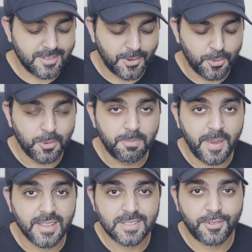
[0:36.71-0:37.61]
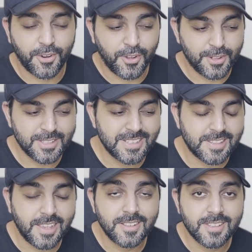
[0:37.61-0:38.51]
who pays for all these
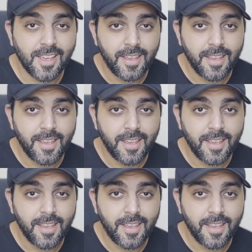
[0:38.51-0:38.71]
things,